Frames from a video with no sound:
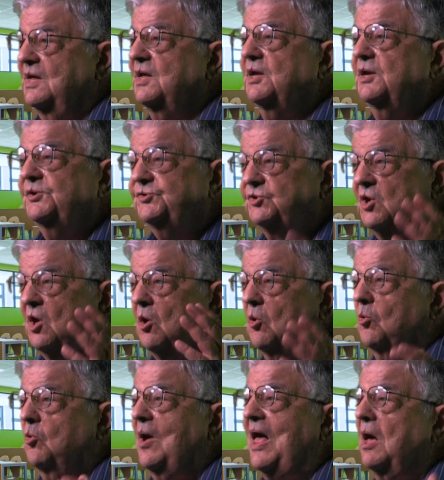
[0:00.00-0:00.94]

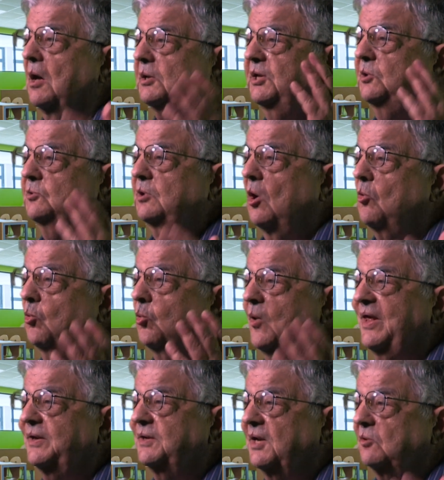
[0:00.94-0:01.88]
So, how do you know
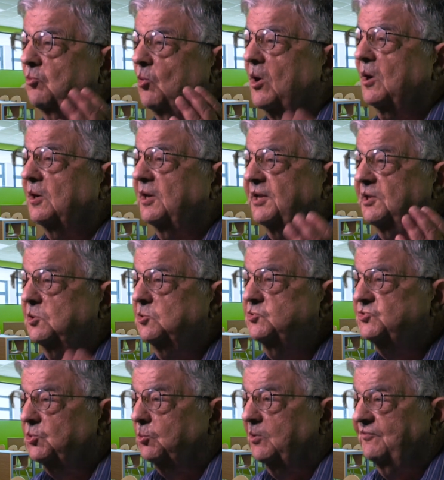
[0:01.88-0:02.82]
when and where to use
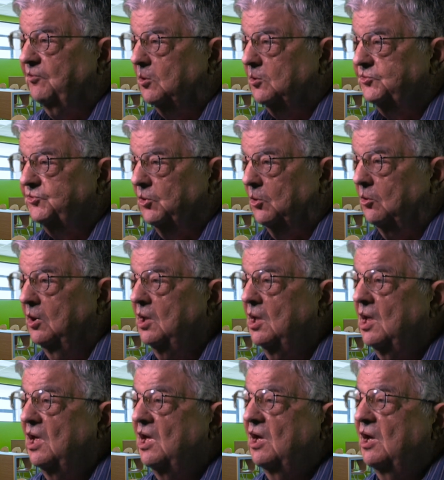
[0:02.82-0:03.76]
the reversal?
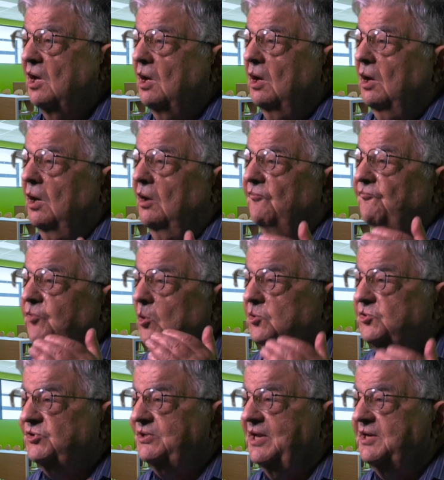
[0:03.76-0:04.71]

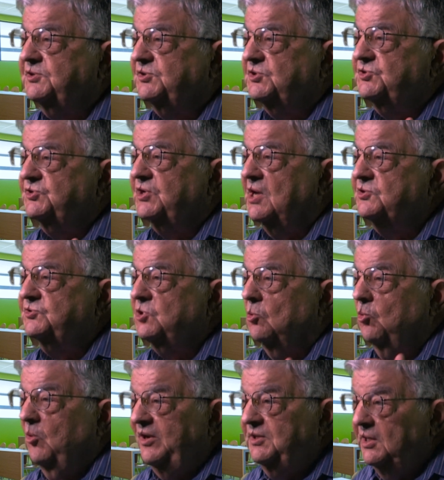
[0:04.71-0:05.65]
First, let's discuss
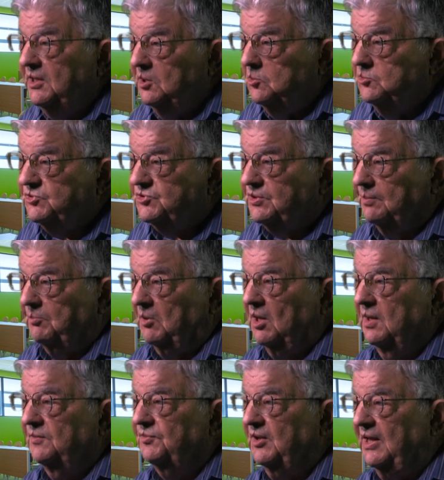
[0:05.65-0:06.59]
when to use them.
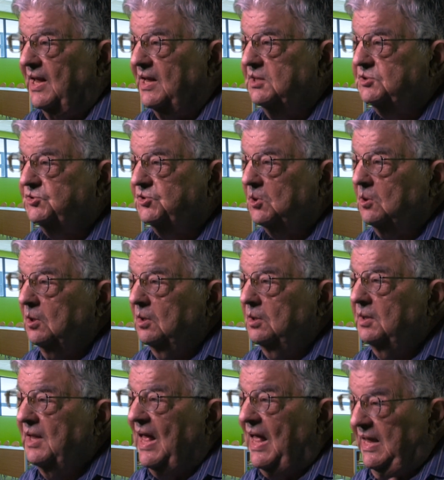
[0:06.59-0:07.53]
The answer,
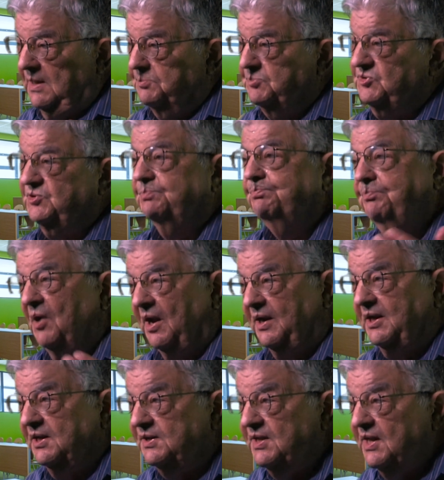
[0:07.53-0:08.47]
apes, pun
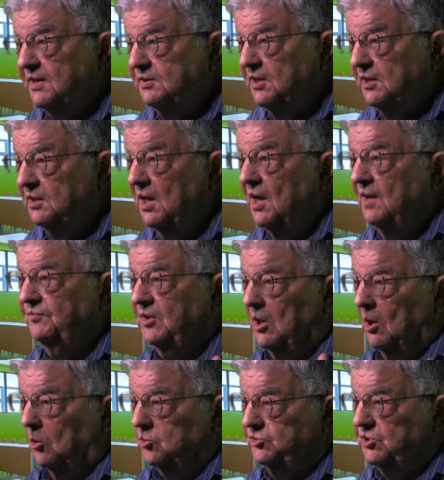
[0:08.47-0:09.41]
intended, the
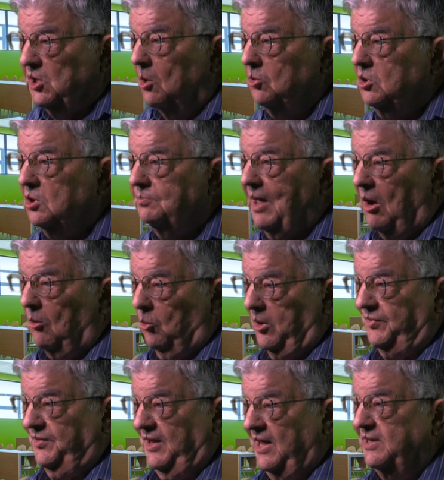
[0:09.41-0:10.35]
old joke about where
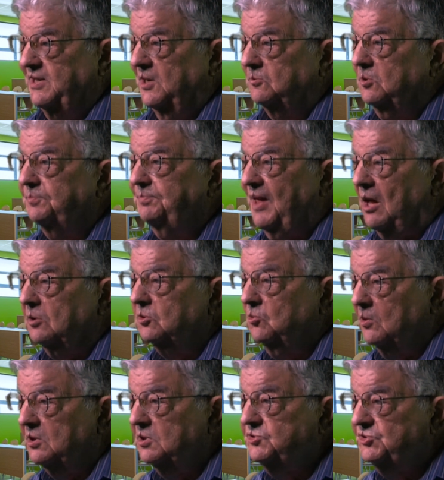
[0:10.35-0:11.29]
the 800-pound
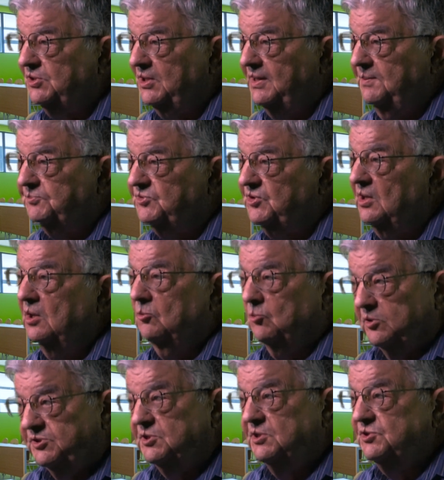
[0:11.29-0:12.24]
gorilla sleeps,
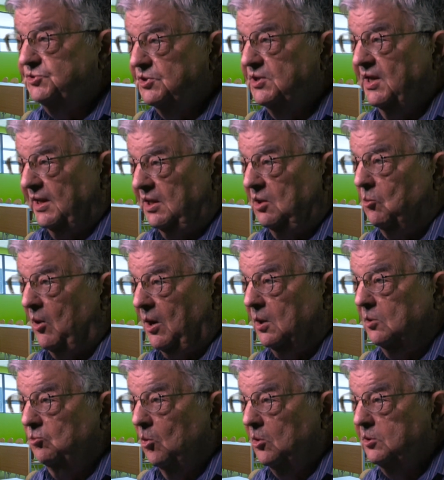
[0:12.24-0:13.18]
which is anywhere
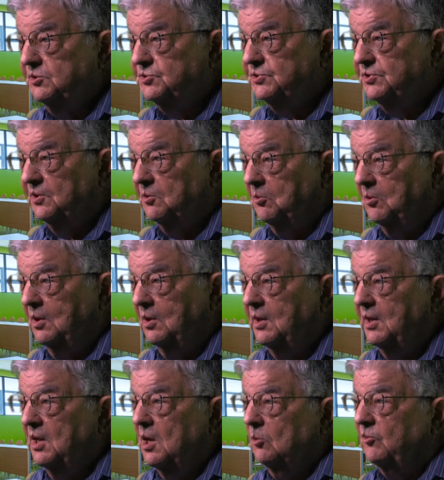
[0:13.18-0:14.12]
it wants to.
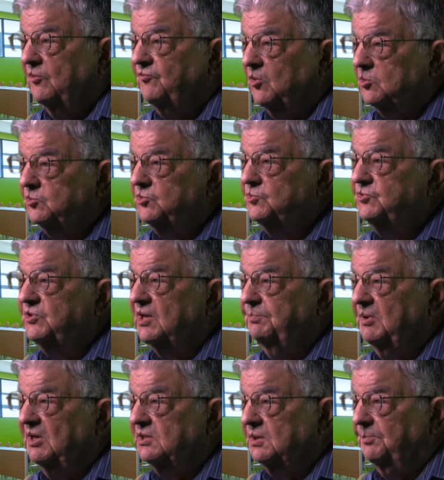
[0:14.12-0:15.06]
Reversals can
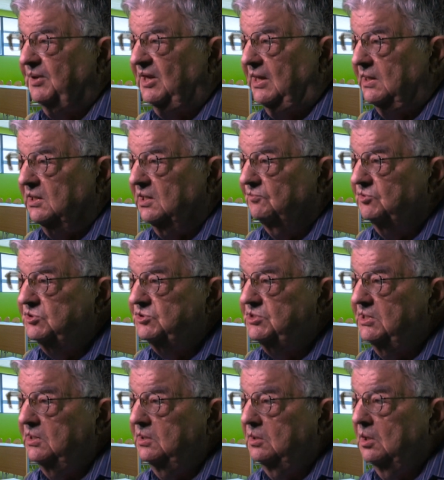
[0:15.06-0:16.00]
be at the beginning of a
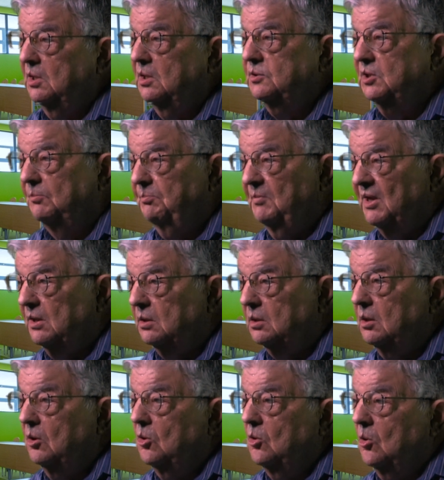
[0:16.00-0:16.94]
scene, the middle,
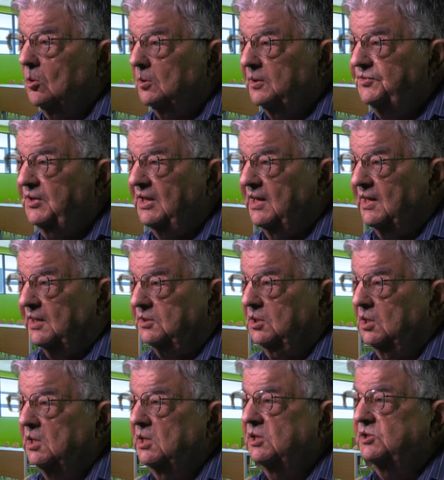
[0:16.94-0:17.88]
or at the end.
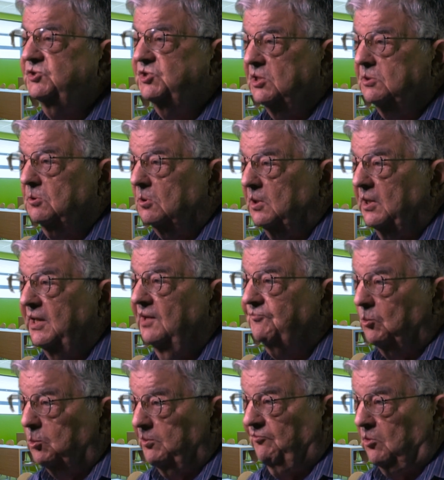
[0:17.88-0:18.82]
Generally, if
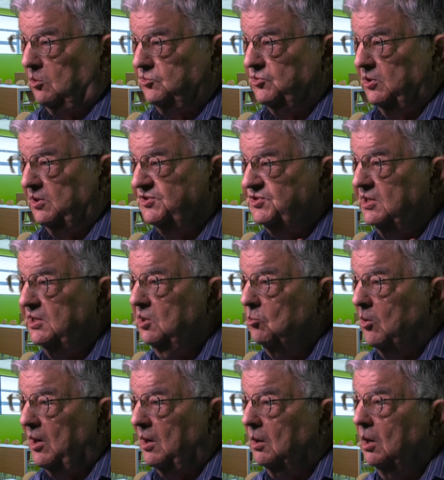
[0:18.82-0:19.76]
a reversal is
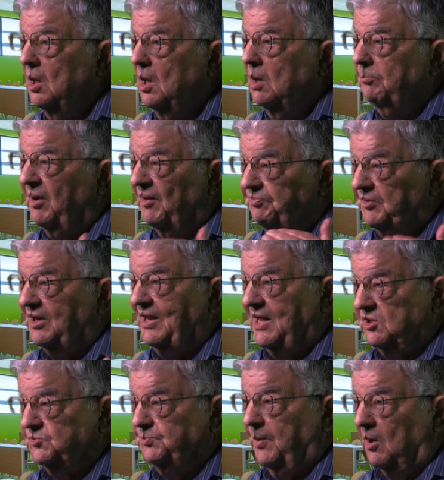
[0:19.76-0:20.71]
anywhere but the
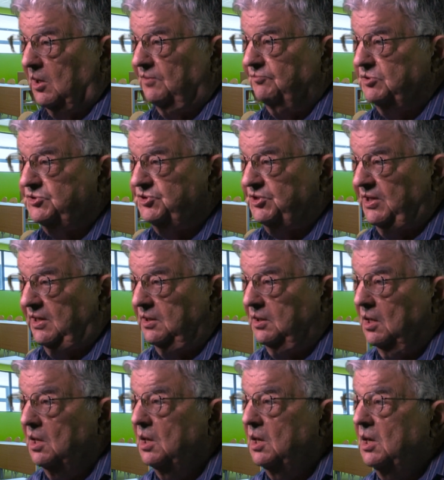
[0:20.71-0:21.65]
last part of a scene,
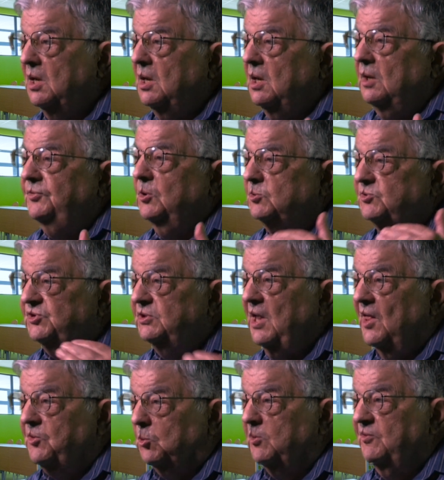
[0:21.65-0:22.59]
there is
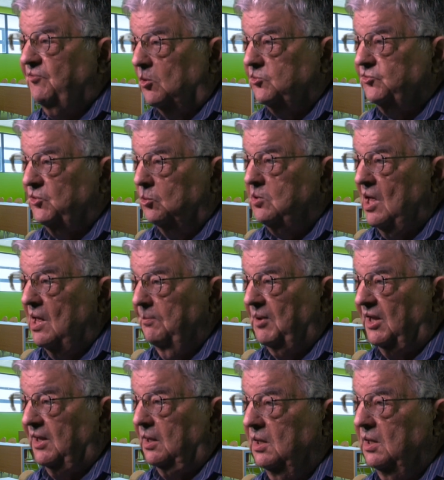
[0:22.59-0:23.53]
another reversal
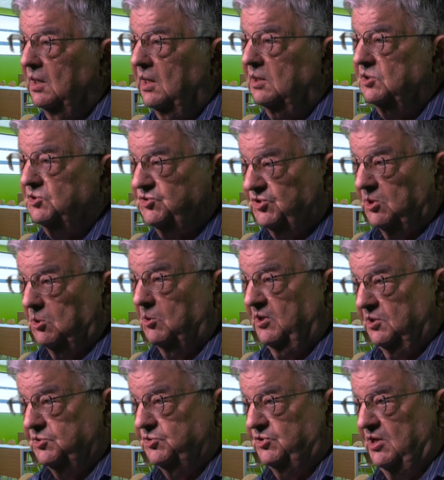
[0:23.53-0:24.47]
coming. In a
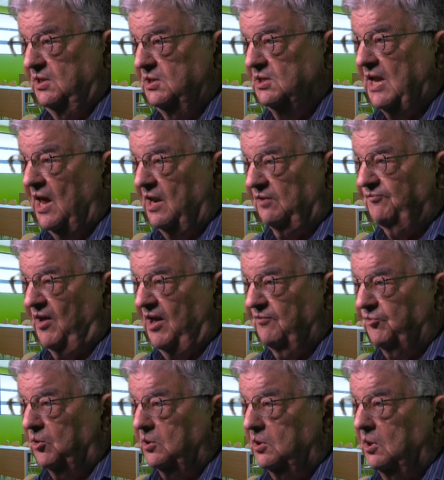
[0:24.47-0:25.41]
serious scene in Out of
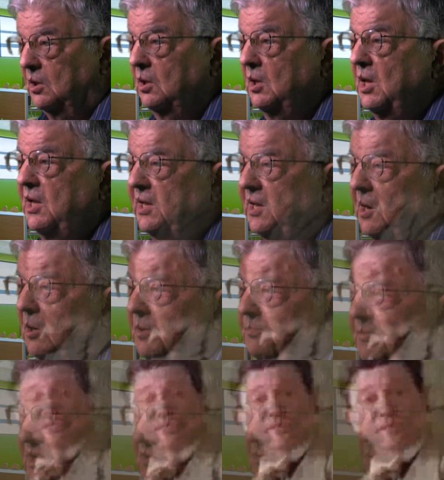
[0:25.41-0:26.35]
Africa, Karen
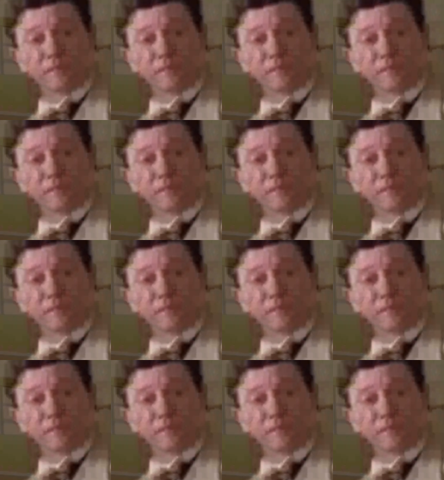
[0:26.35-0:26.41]
meets with a